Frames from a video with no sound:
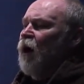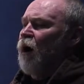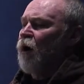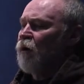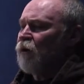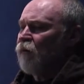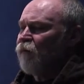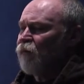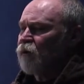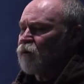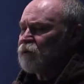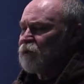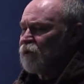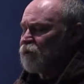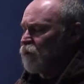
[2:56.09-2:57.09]
On our fuel
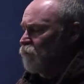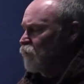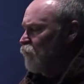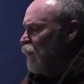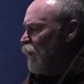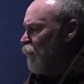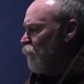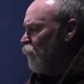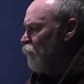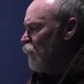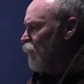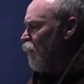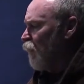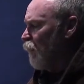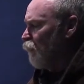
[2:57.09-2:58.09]
systems, we have what we
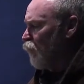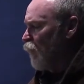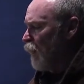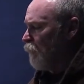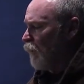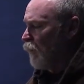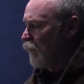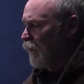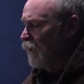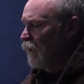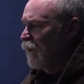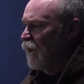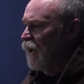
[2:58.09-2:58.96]
call a primary